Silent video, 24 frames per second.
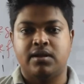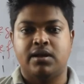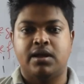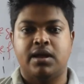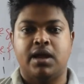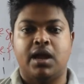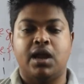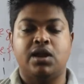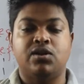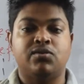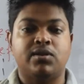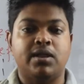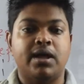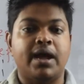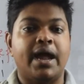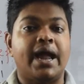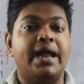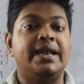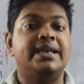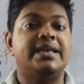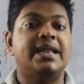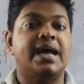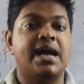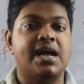into the
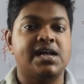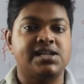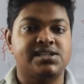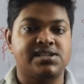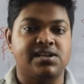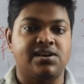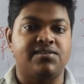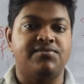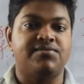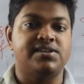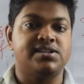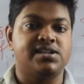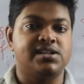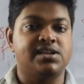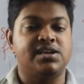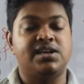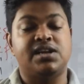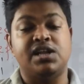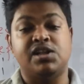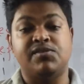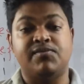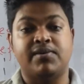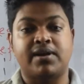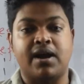entire surface
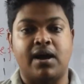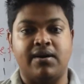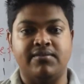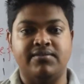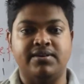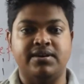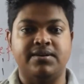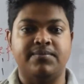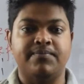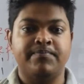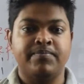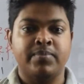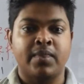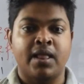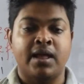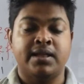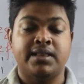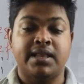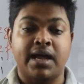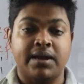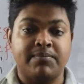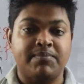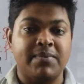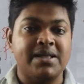it will cover.
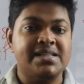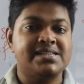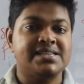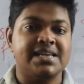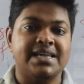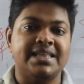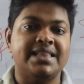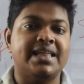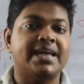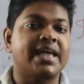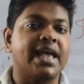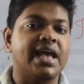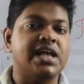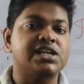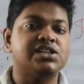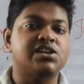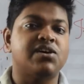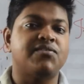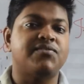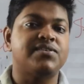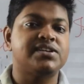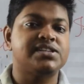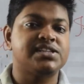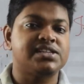That means in the case
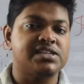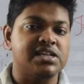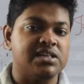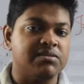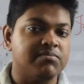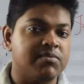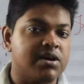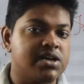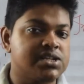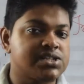of a cinema